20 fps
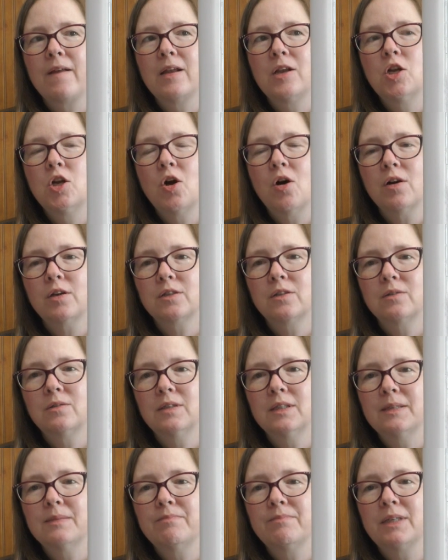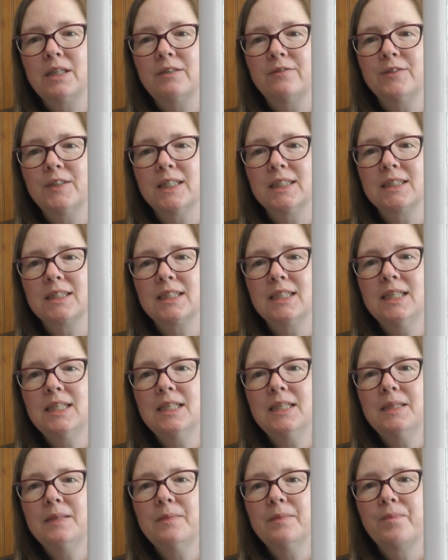Nocturne Belfast
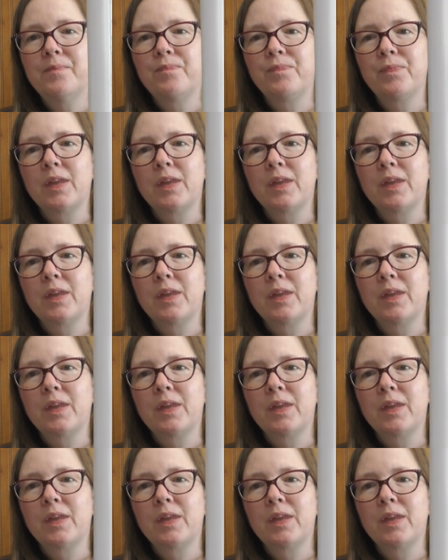linen.